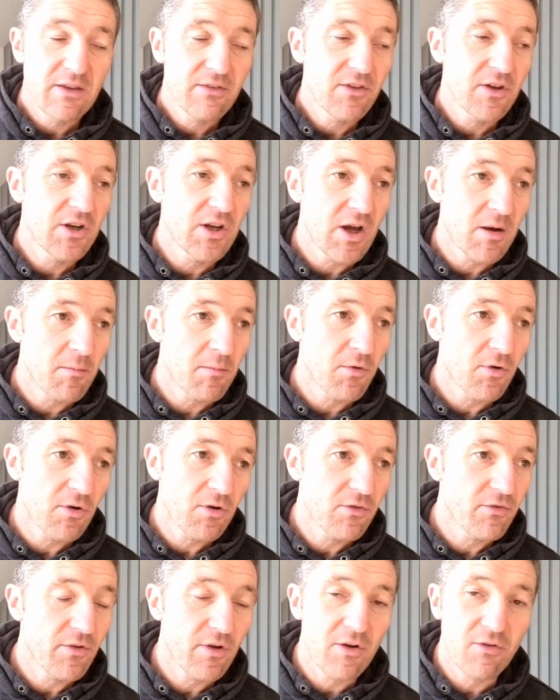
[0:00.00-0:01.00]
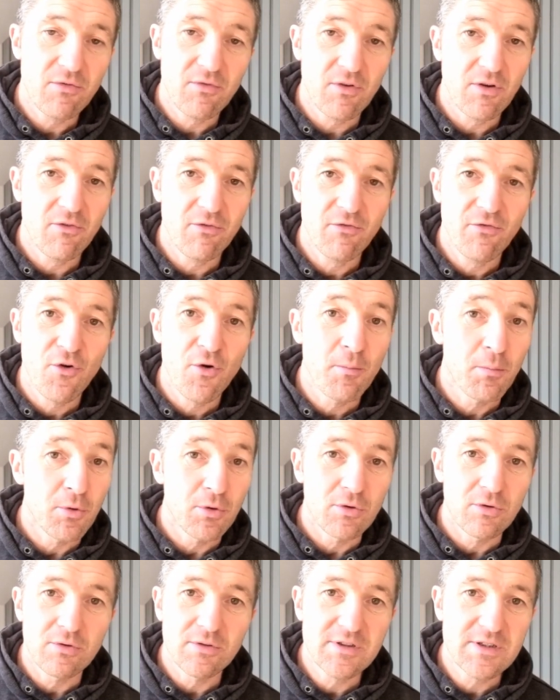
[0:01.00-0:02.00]
The number of, of, of
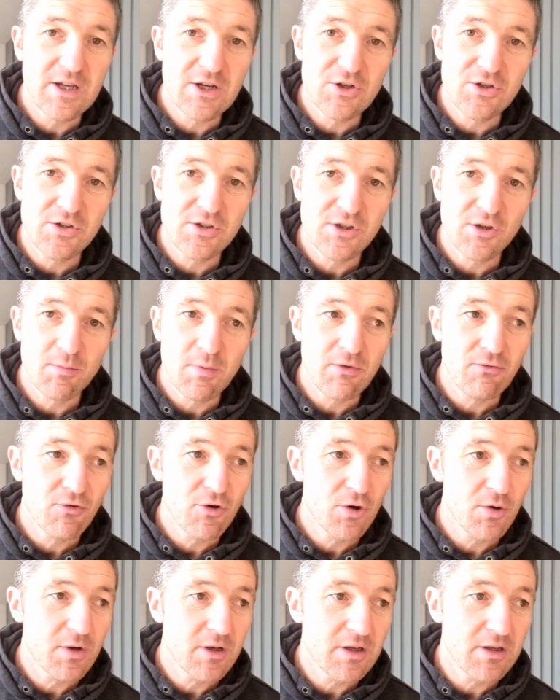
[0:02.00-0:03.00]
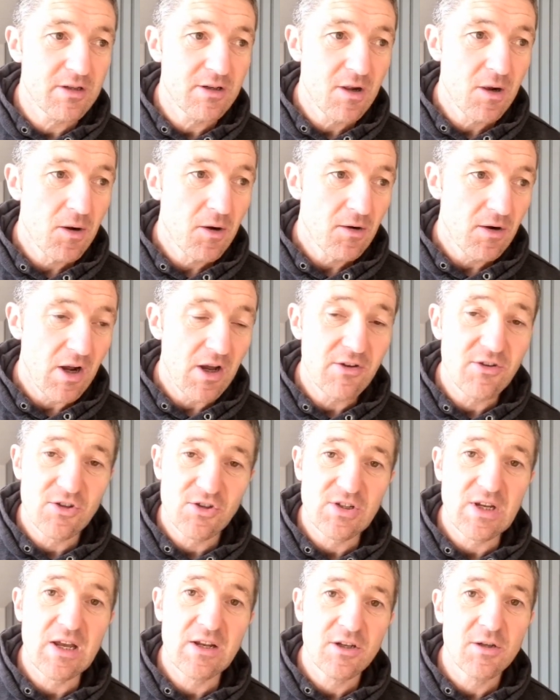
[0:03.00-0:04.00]
football sessions that have been ruined,
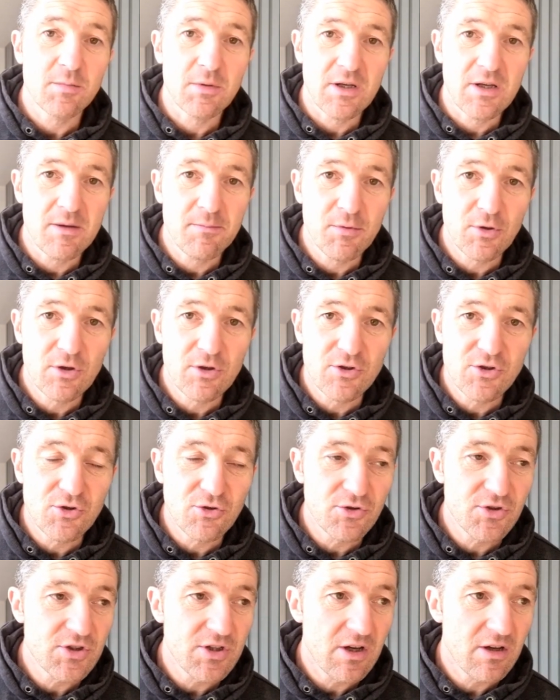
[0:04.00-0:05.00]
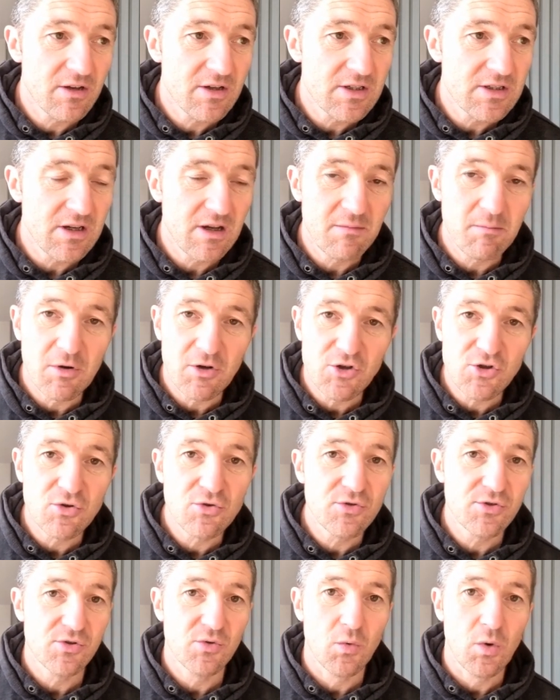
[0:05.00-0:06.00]
understandably, because your son is like, my
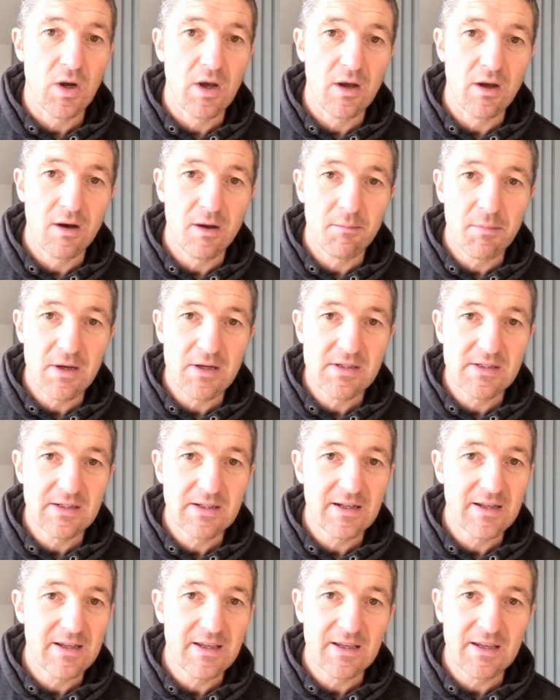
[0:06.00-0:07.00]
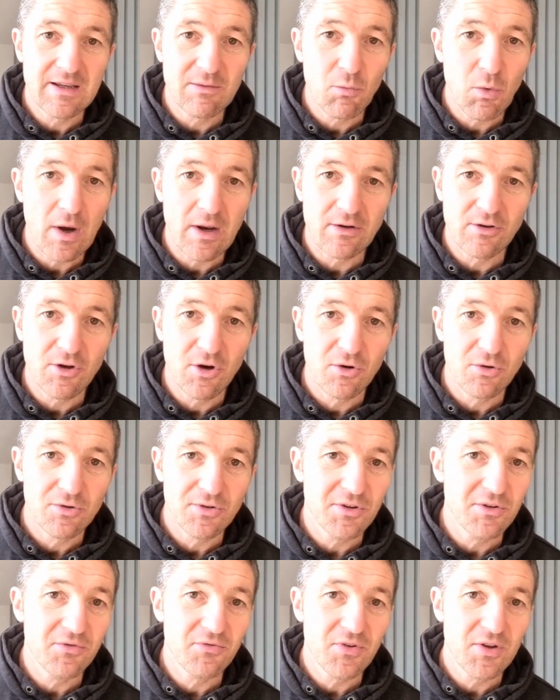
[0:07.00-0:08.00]
shorts are wet. I'm basically wet and
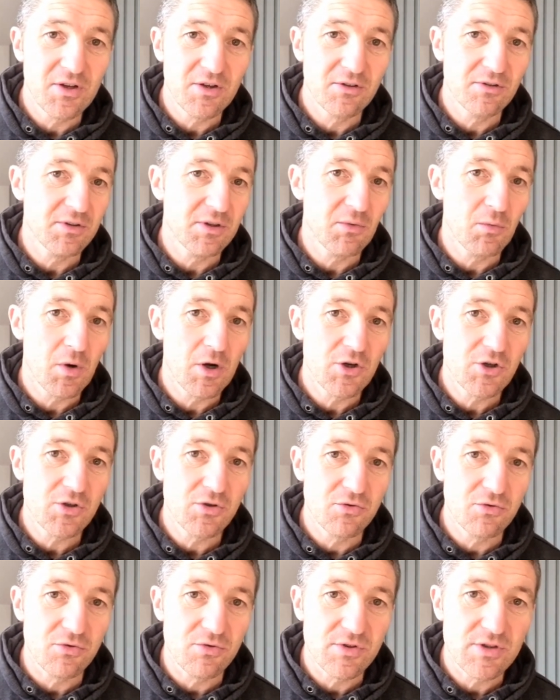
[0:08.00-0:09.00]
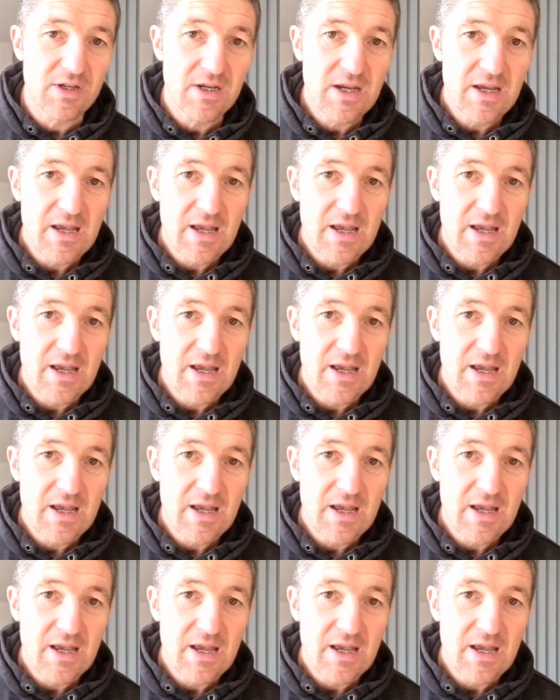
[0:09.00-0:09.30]
cold on a field in wet shorts.